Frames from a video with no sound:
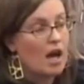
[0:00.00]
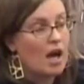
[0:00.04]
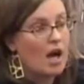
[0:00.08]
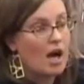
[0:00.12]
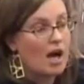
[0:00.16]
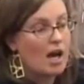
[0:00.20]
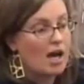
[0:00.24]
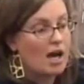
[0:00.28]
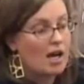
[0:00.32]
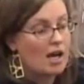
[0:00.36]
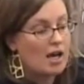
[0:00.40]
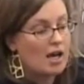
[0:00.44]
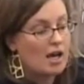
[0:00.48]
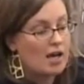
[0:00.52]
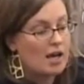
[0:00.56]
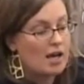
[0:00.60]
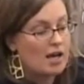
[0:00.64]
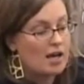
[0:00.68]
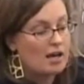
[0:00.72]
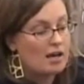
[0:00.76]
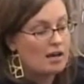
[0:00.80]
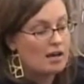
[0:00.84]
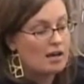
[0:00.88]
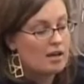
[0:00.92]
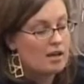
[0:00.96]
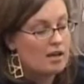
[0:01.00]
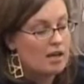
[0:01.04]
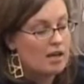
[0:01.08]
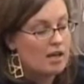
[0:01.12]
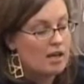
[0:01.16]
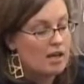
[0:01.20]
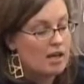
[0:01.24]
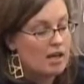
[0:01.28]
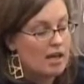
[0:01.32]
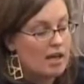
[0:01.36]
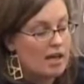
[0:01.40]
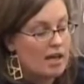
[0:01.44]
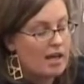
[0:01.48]
And
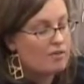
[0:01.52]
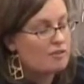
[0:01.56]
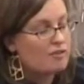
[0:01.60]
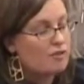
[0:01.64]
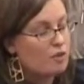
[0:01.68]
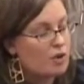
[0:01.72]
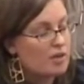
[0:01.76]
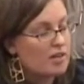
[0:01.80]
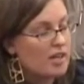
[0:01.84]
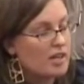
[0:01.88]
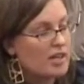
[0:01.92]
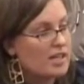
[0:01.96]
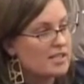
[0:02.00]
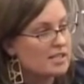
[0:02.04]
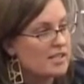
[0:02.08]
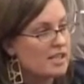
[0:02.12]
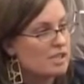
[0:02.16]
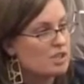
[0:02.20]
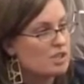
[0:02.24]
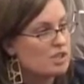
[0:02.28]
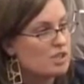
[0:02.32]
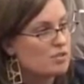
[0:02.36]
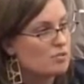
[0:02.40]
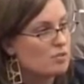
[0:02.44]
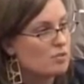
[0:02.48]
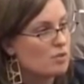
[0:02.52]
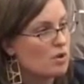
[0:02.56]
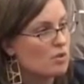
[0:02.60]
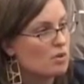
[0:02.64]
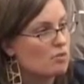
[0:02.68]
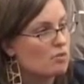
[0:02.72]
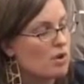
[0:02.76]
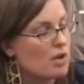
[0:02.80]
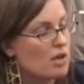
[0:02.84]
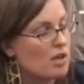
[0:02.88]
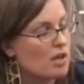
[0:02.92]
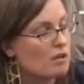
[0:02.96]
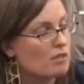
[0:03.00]
fourth, I guess I just
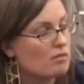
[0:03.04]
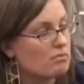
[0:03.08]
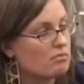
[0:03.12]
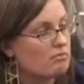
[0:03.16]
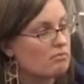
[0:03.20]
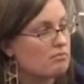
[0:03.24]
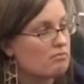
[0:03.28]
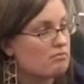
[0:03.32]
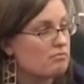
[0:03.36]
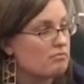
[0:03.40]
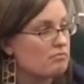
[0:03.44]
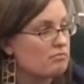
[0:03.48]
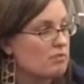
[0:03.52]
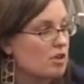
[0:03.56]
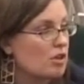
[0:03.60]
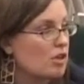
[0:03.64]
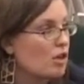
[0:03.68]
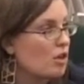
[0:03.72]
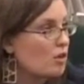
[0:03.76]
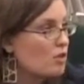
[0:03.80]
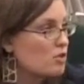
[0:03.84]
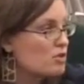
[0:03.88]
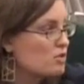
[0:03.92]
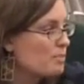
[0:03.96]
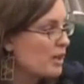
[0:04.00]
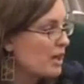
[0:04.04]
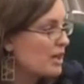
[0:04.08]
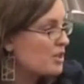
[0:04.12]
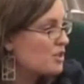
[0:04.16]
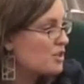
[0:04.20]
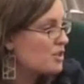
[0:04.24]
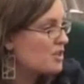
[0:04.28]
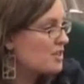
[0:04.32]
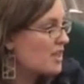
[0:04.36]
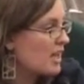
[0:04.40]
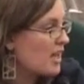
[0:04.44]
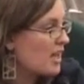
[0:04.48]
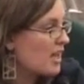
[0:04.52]
want to close by
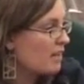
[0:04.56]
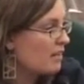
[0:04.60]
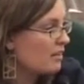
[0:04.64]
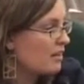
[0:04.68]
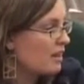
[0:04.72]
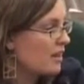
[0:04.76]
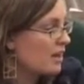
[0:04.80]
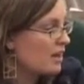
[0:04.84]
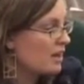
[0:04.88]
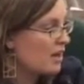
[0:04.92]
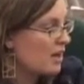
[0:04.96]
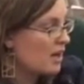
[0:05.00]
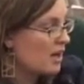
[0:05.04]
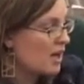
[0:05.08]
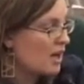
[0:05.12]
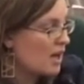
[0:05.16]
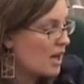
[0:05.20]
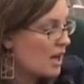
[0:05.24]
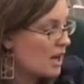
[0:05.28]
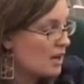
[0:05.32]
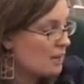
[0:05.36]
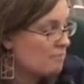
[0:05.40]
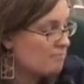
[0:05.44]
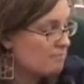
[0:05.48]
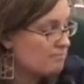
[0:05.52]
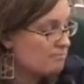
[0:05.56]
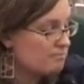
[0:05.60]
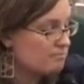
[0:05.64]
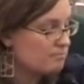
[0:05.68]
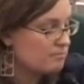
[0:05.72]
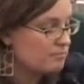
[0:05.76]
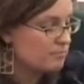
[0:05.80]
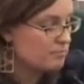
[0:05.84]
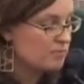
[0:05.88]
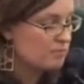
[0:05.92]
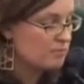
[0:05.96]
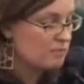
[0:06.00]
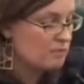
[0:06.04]
just saying that,
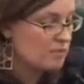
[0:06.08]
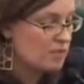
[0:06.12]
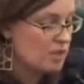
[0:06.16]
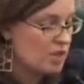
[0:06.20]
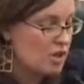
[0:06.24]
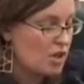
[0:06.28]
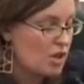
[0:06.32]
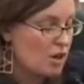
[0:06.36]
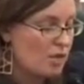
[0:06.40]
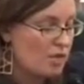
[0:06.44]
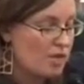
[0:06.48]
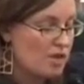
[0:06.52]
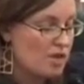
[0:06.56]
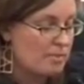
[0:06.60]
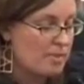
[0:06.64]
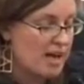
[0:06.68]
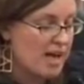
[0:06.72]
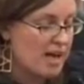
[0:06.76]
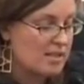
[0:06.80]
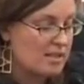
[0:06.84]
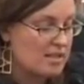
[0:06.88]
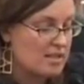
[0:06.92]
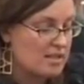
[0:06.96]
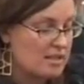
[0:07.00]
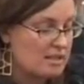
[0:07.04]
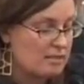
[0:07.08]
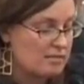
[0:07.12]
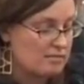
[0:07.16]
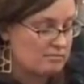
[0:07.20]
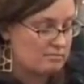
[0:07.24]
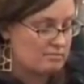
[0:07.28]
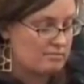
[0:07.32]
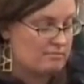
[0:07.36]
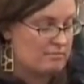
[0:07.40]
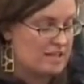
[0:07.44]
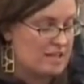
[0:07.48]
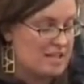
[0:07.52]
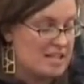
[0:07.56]
you know, over the past
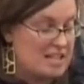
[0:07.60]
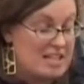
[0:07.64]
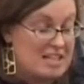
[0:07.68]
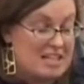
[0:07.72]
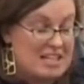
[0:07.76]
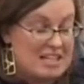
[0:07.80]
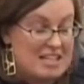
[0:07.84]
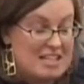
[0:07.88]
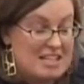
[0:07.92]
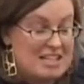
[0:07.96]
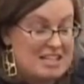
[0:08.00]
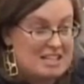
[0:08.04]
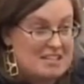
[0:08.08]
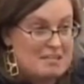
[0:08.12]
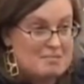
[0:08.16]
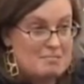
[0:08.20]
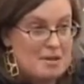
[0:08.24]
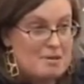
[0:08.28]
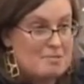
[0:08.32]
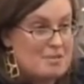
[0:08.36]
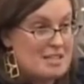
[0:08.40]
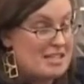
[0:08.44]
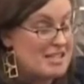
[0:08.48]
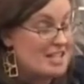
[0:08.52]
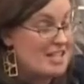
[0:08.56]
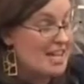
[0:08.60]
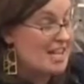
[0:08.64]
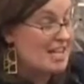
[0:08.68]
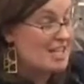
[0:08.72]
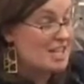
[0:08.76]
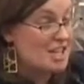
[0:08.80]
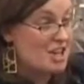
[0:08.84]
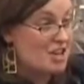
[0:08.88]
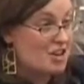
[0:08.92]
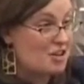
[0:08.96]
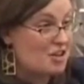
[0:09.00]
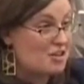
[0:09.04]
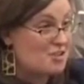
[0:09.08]
maybe 10
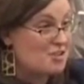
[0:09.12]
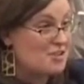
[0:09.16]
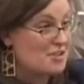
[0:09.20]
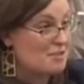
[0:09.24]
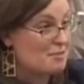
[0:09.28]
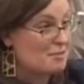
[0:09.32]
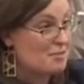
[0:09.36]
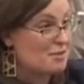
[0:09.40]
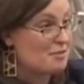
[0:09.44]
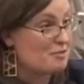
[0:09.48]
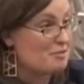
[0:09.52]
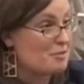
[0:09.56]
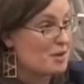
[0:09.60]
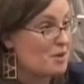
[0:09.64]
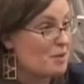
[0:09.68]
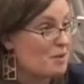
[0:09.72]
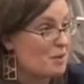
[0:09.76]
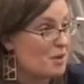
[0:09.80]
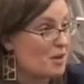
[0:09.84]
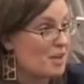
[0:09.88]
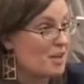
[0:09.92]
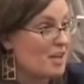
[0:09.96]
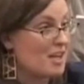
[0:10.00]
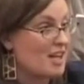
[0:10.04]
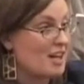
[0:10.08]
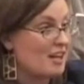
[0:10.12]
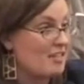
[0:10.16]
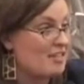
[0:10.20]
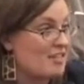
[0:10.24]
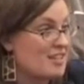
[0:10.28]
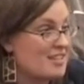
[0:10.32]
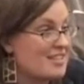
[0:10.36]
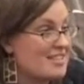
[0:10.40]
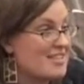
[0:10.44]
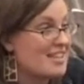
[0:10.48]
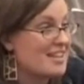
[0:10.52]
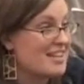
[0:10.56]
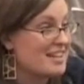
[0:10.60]
years we've been working on
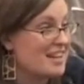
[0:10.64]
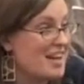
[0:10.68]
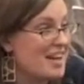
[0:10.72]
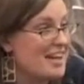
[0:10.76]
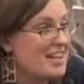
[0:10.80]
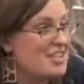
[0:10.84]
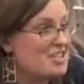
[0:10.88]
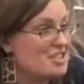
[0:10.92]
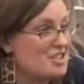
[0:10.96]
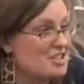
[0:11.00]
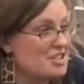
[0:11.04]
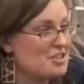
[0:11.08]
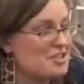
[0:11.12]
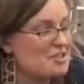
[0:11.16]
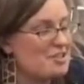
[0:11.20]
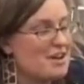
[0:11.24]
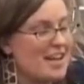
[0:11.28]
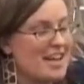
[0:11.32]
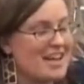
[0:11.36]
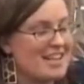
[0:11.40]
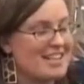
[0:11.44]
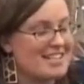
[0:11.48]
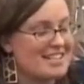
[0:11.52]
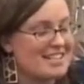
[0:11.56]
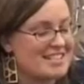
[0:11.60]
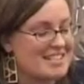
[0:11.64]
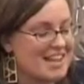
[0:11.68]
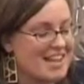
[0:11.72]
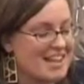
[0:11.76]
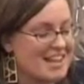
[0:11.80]
this issue, and